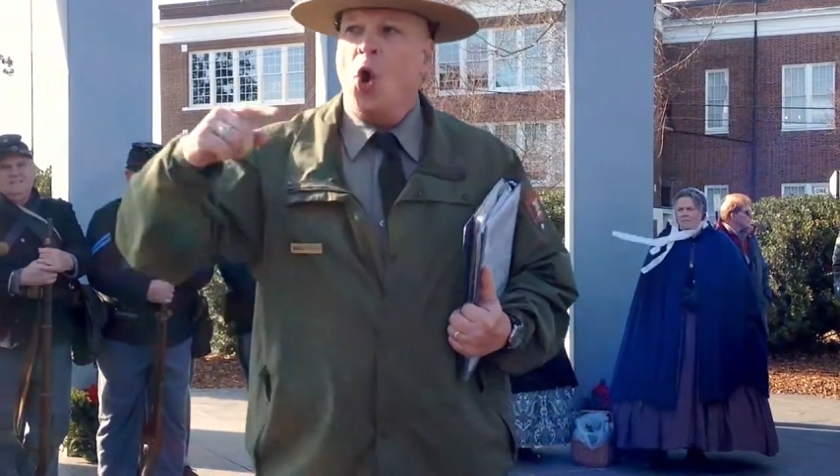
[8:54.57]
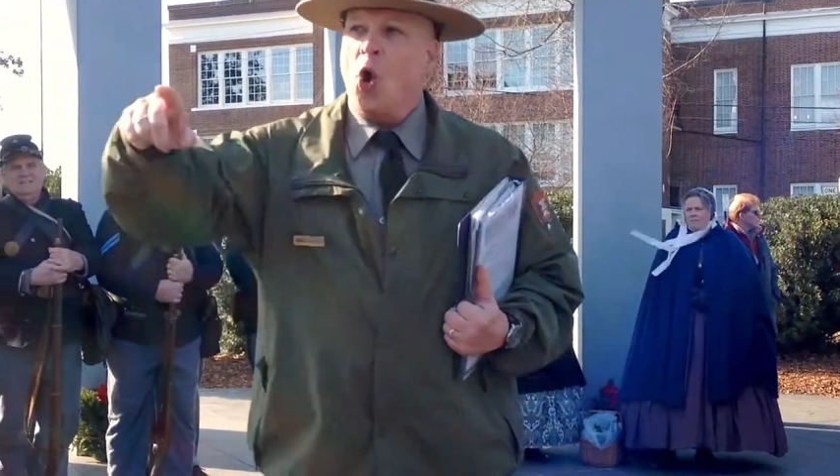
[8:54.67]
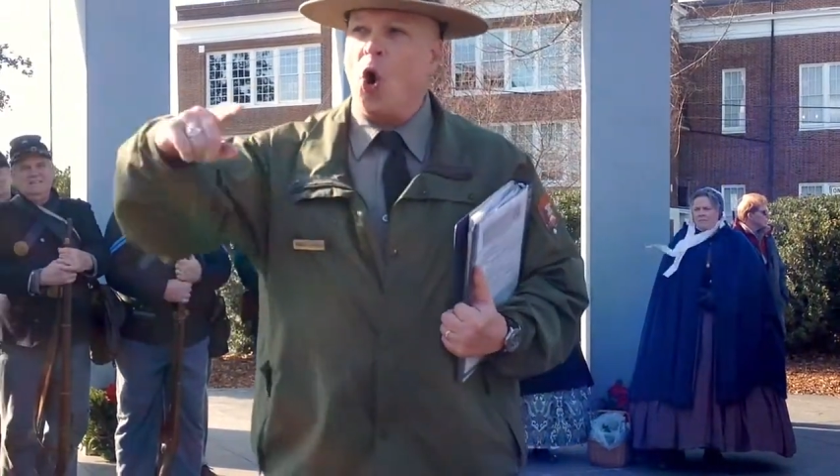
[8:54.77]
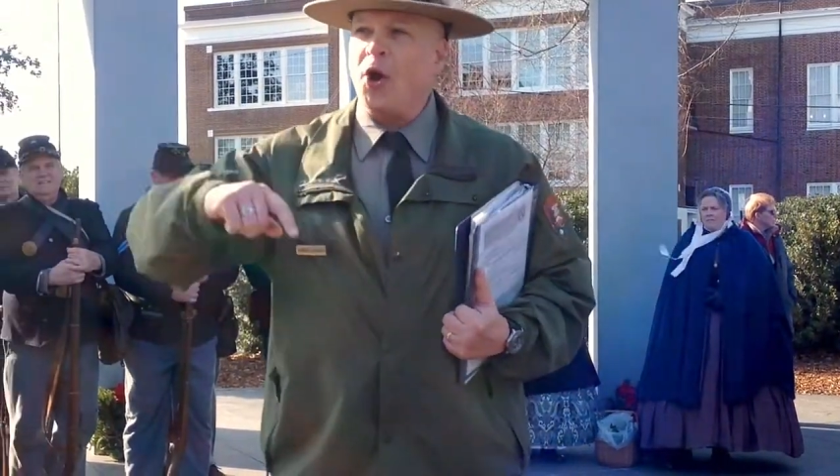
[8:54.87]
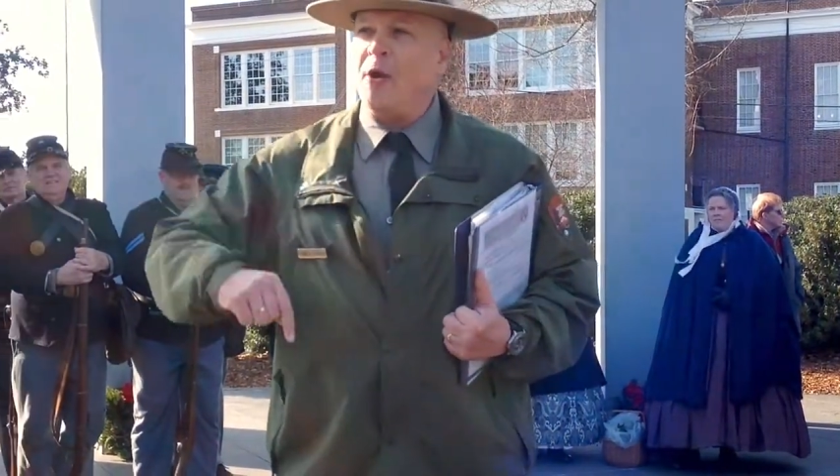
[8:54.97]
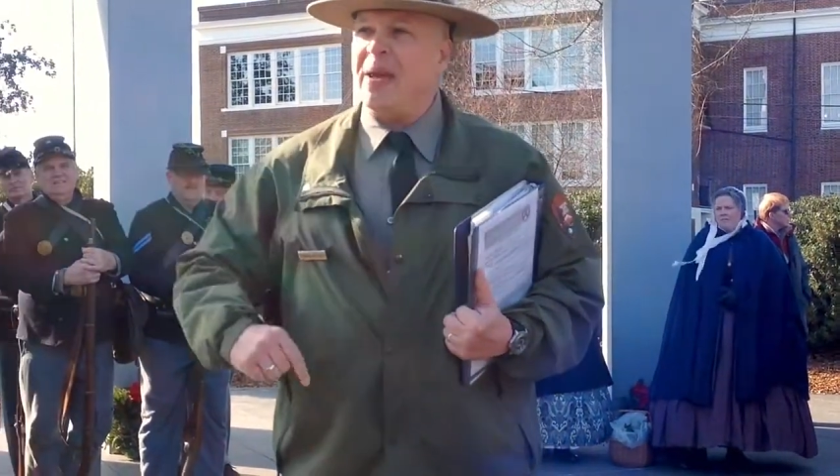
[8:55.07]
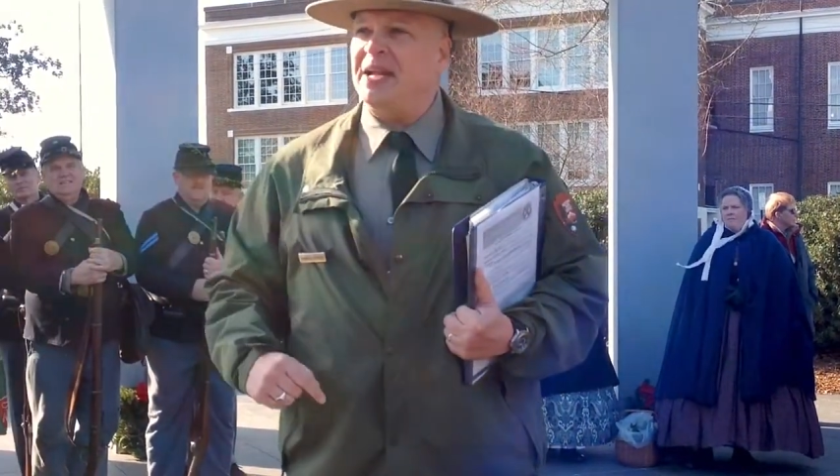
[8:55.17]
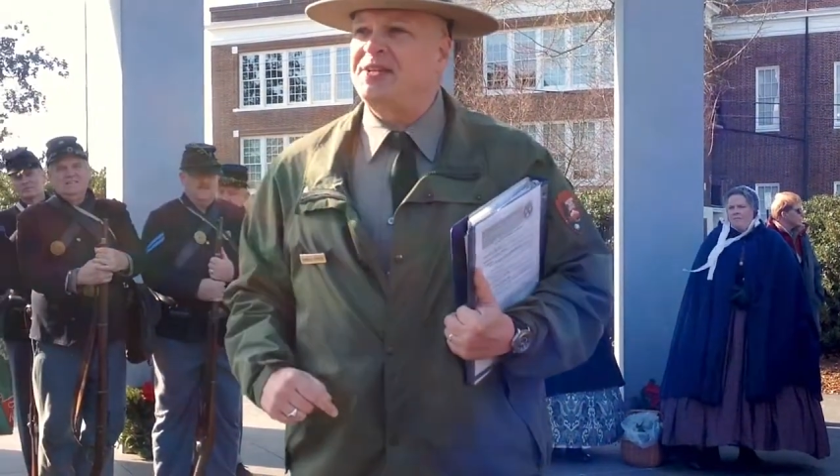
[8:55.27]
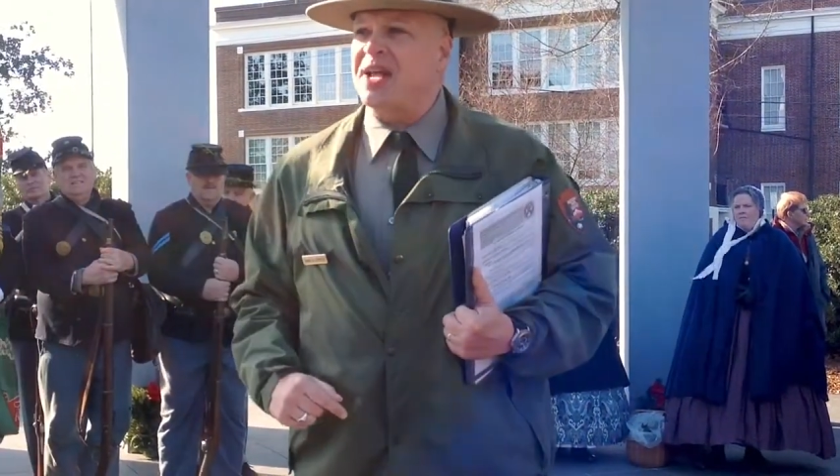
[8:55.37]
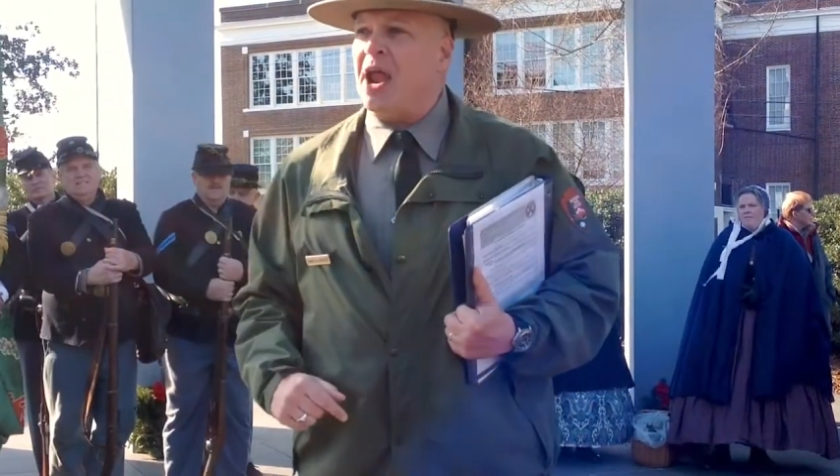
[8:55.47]
order
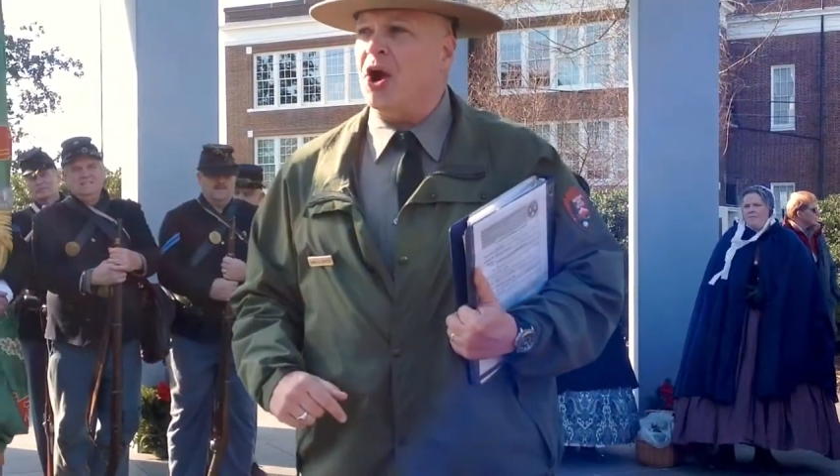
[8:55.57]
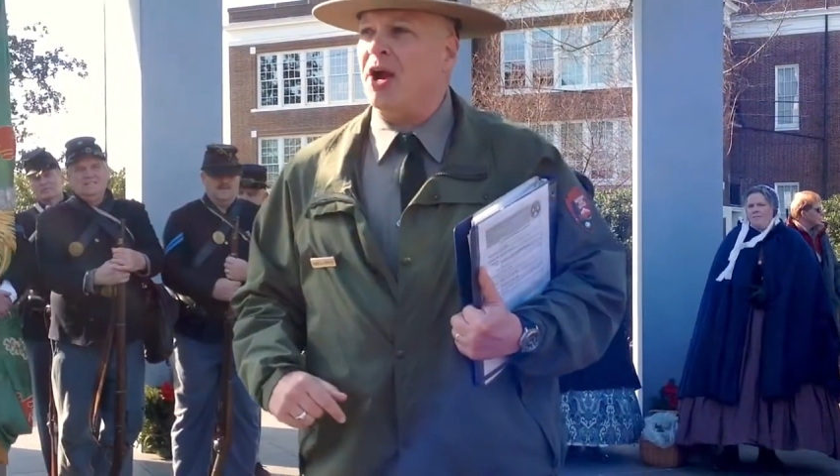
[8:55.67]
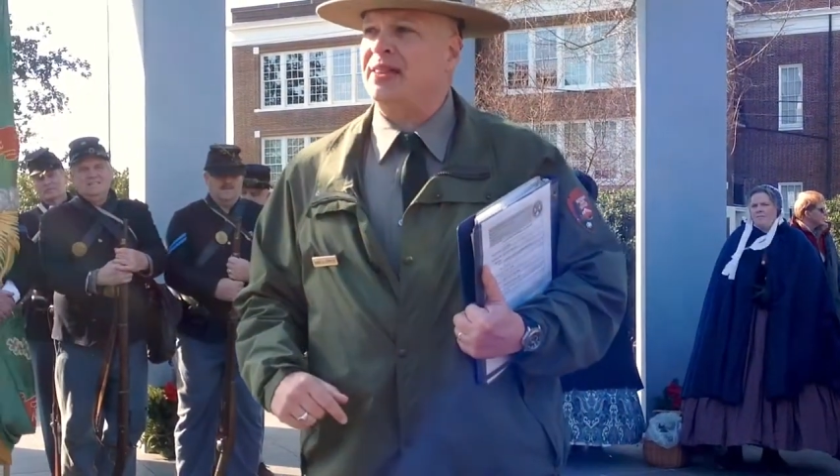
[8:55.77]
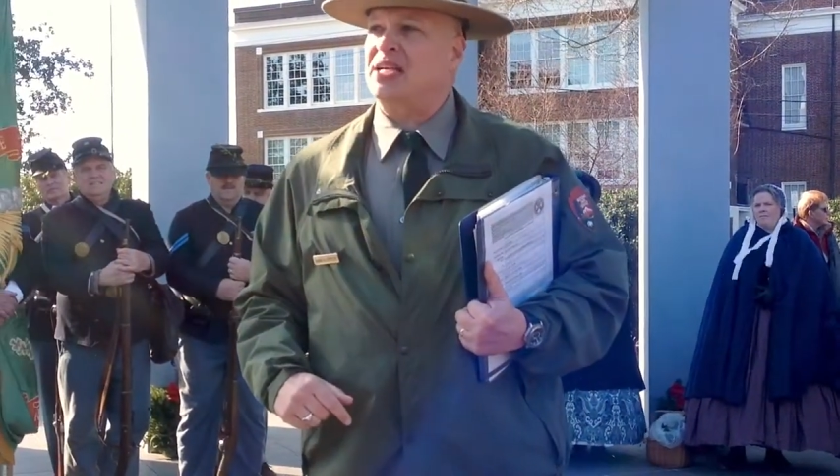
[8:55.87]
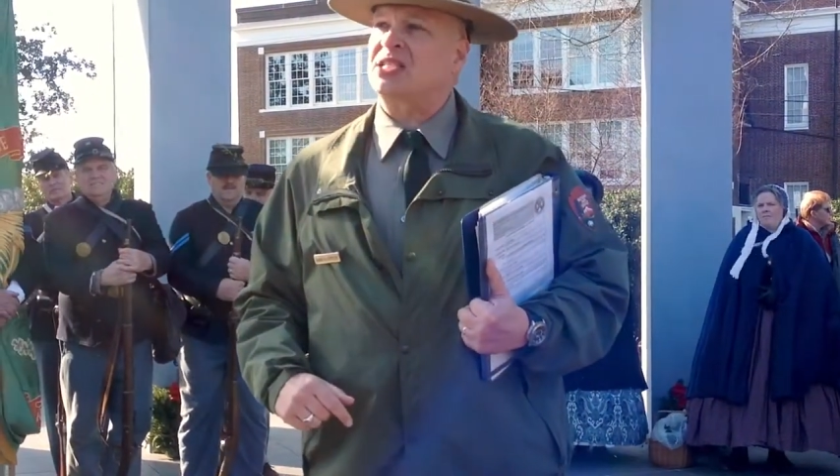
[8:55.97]
me dinner at the